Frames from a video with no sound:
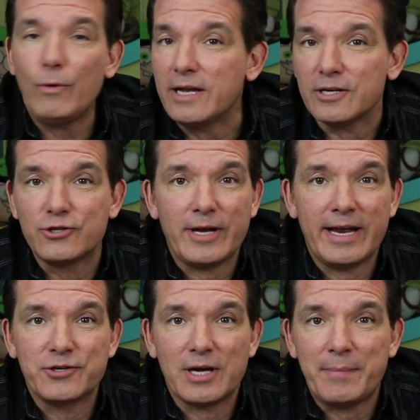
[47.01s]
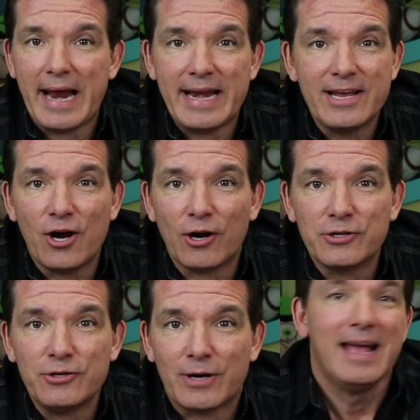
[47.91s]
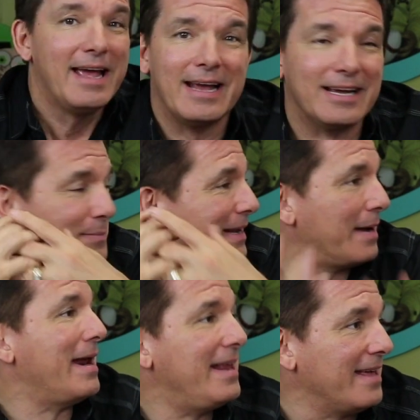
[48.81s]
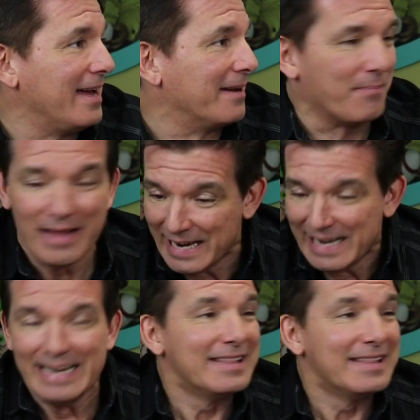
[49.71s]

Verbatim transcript: we could change up any cartoon. Like, it could become anything. Oh.